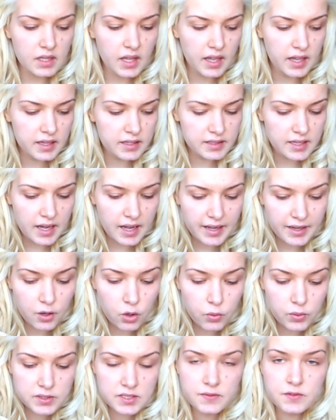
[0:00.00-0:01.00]
And I
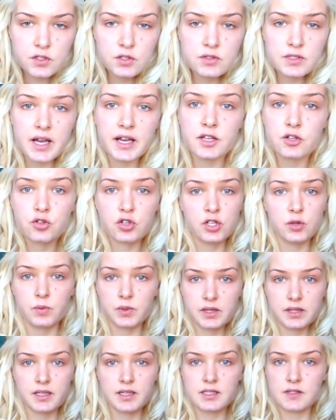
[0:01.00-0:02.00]
always have to use eye cream
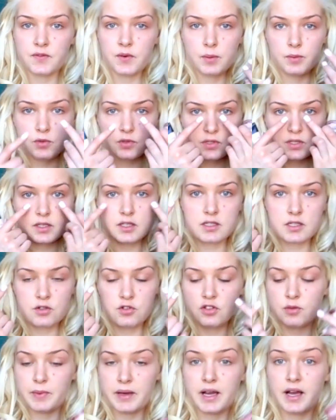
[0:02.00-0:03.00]
with this. If I'm using this
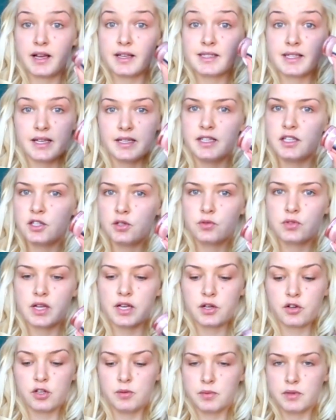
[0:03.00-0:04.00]
underneath my eyes, I need to use
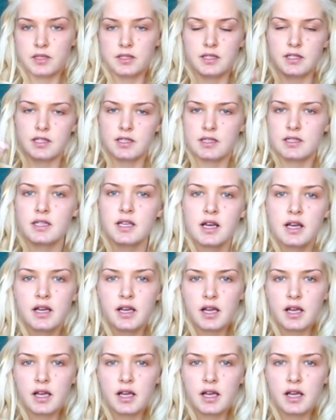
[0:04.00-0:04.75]
eye cream because this is